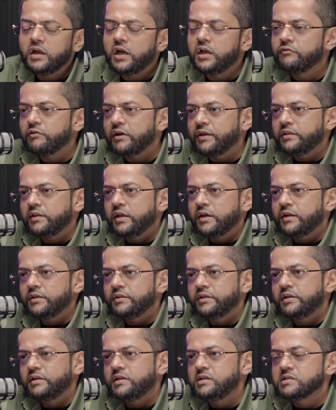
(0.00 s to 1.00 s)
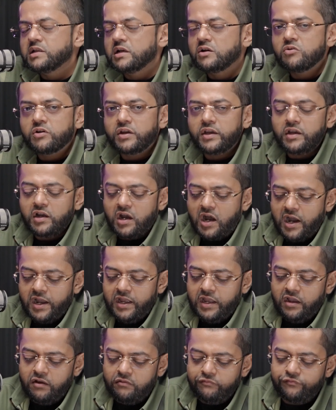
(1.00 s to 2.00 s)
And right there and then he's like, okay,
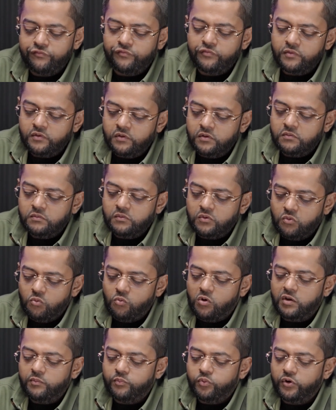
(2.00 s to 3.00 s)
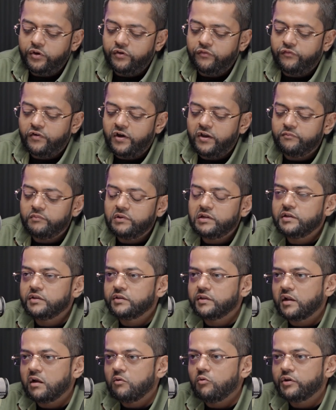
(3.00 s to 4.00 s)
I have 1.5
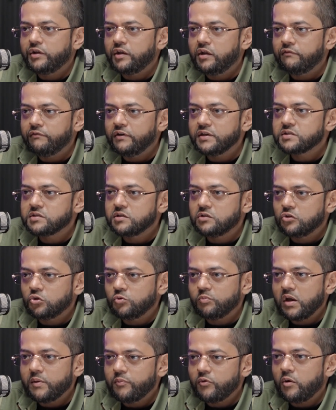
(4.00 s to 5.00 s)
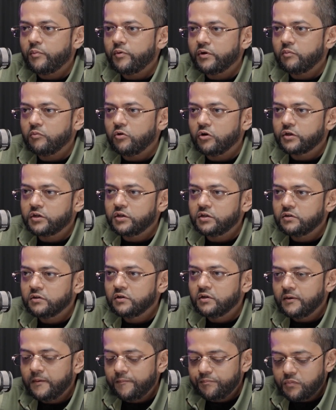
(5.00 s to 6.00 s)
million that I want to invest in the Dubai property market.
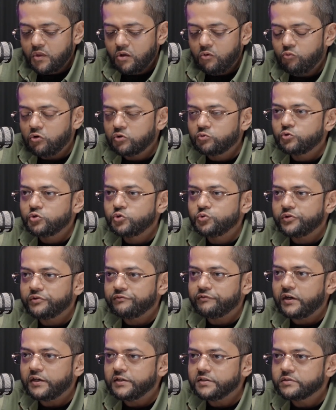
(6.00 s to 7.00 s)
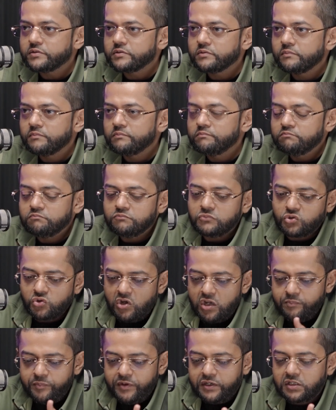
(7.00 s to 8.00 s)
What would you advise?
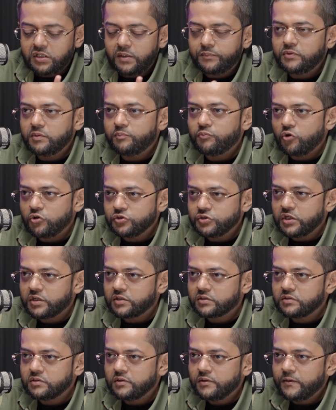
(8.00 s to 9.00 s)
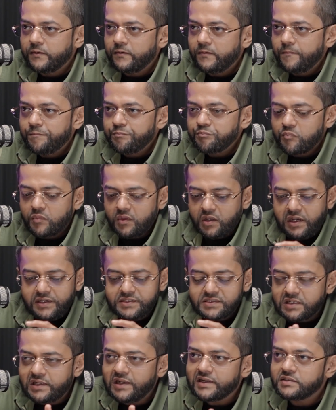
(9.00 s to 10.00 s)
So I picked up the project. I
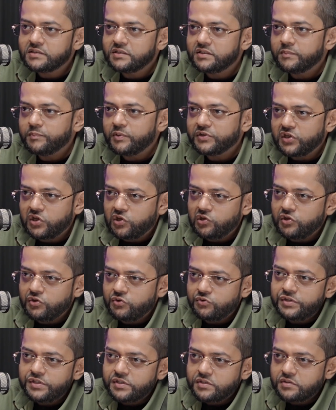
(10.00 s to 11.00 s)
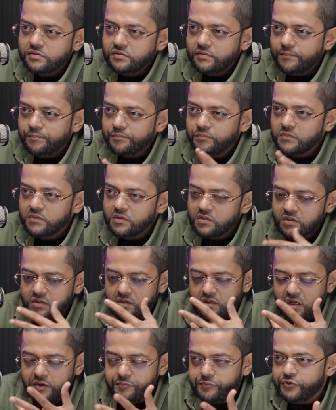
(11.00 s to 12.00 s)
selected a particular unit.
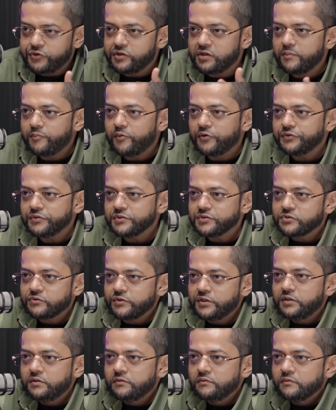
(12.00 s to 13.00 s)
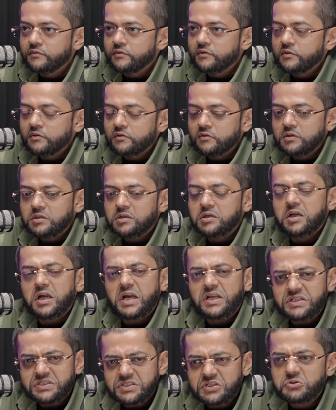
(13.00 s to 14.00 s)
I put it up on the screen.
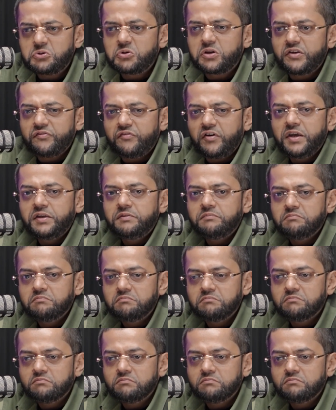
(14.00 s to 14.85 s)
And he said, okay, fine.